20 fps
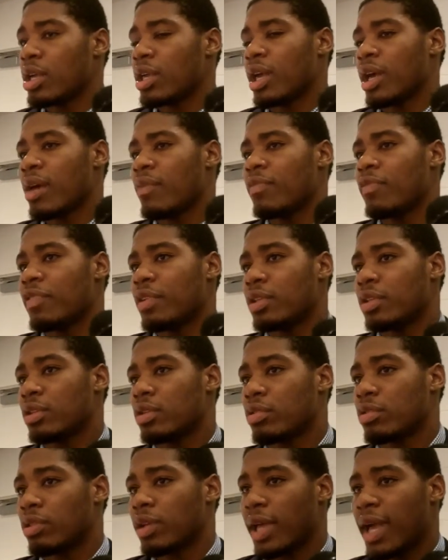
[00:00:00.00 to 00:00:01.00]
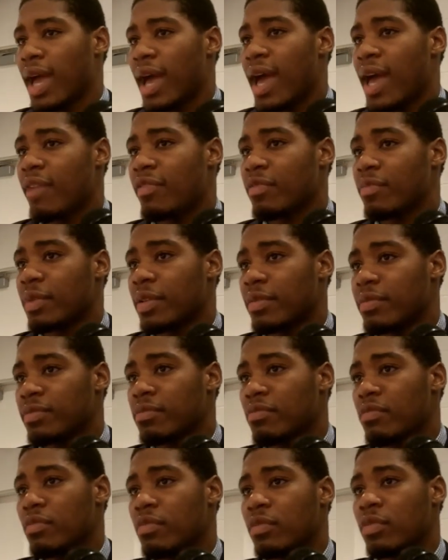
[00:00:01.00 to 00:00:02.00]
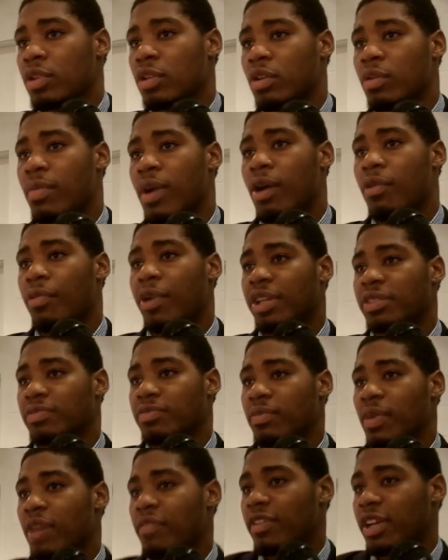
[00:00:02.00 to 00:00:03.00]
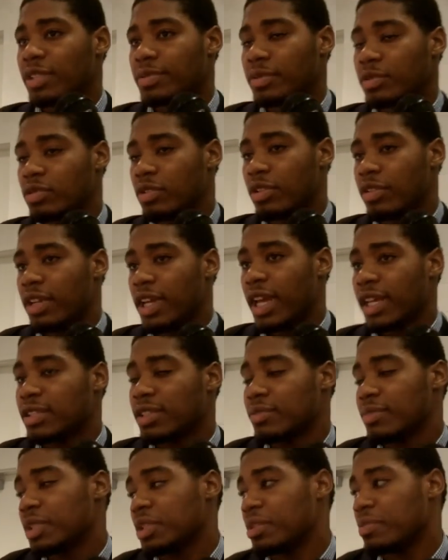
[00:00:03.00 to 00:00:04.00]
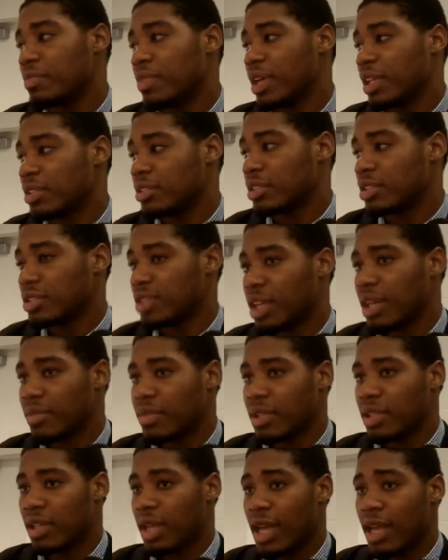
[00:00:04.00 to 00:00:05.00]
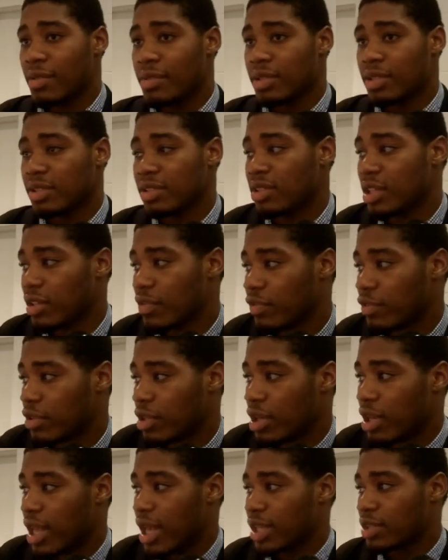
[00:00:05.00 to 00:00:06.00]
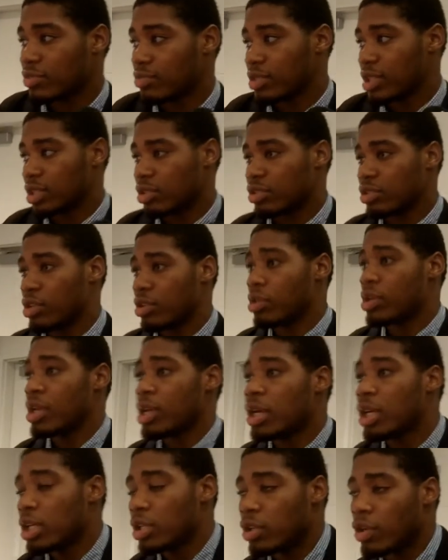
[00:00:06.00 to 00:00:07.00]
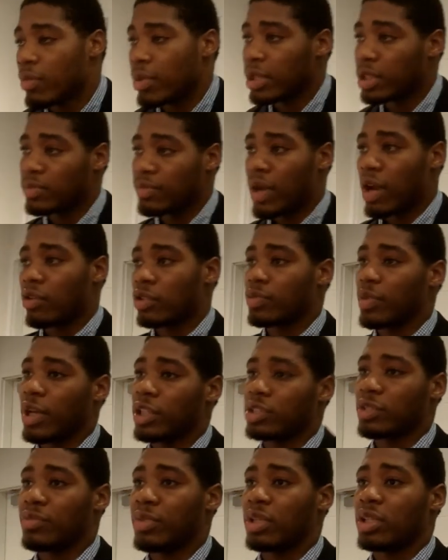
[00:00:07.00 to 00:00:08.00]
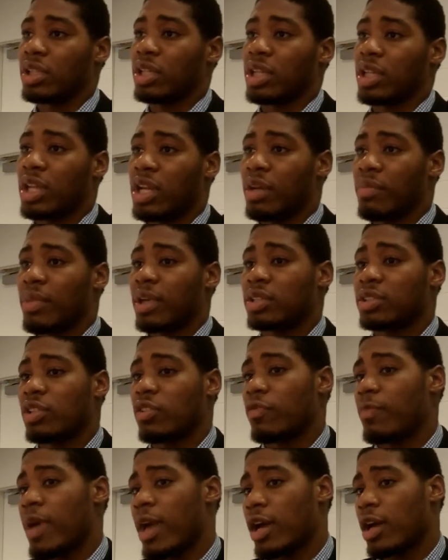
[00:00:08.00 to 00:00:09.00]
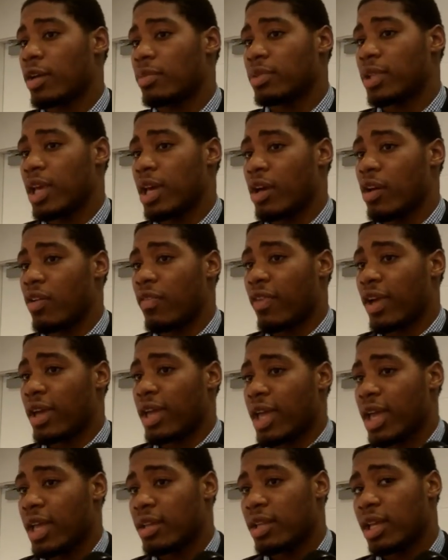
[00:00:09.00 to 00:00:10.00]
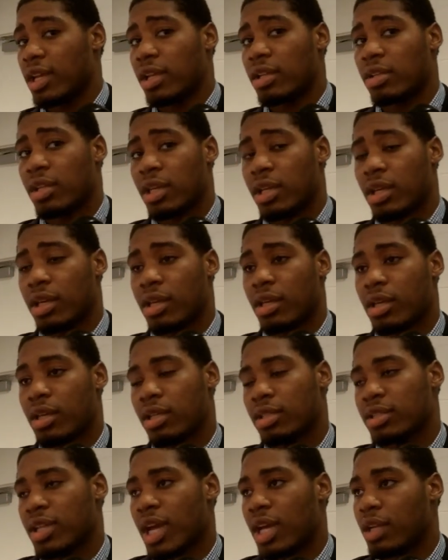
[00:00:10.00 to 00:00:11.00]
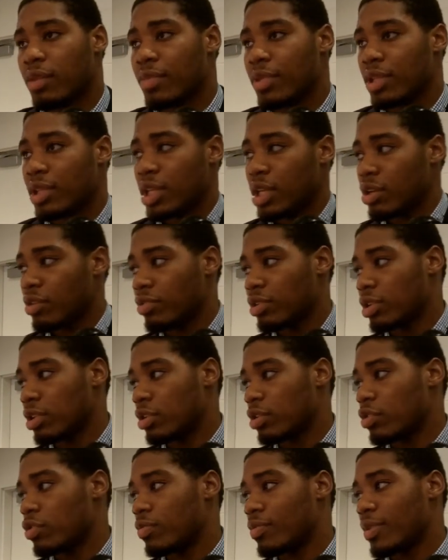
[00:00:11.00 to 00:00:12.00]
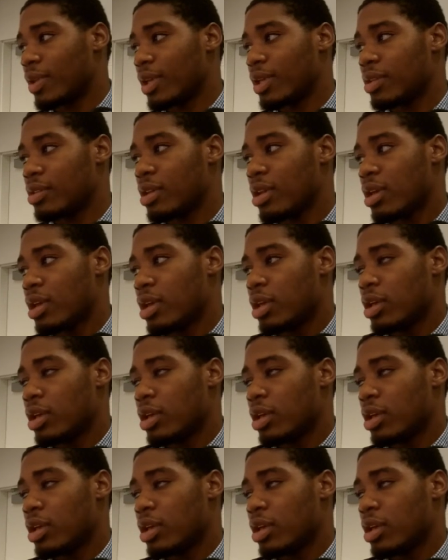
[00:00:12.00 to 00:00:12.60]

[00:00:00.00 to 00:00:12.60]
Yeah, I'm feeling okay. I haven't been, you know, my respiratory hasn't been the best because I've been sick for the last week. So, you know, but it's my responsibility to get myself back up to health. I can't let it linger. It's kind of been lingering a little bit,